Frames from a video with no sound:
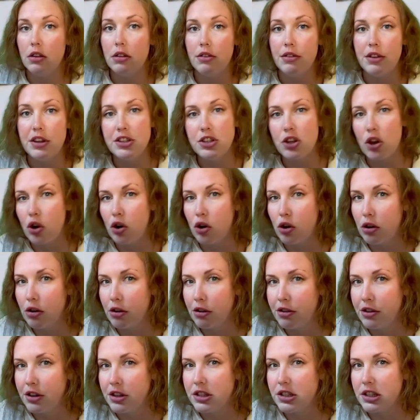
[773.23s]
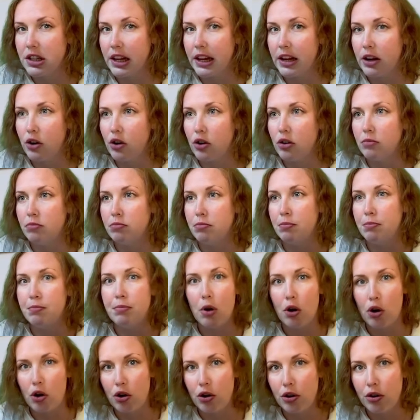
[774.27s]
This earth is later
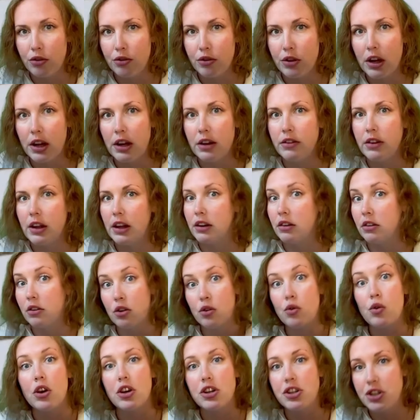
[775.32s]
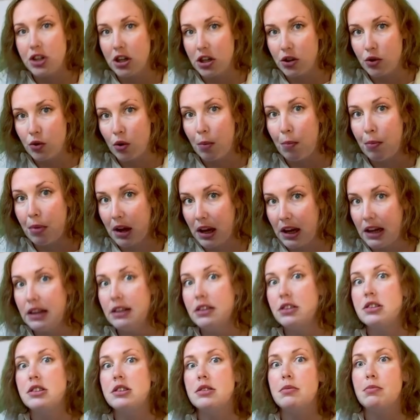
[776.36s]
burned and then crushed into a
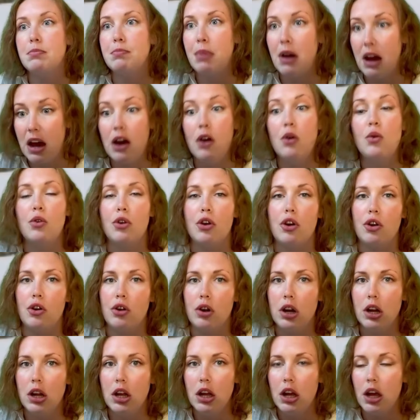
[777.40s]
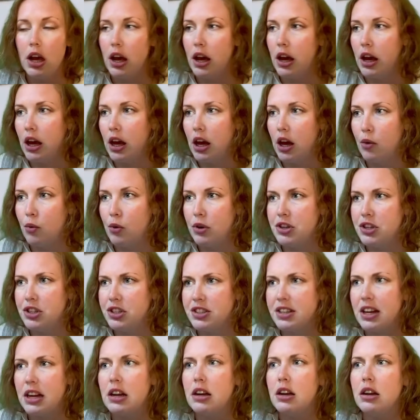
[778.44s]
paint powder, which is
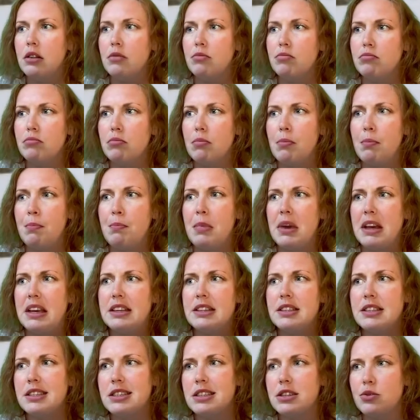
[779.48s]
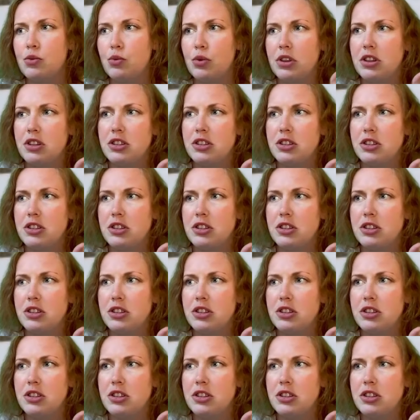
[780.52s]
then mixed with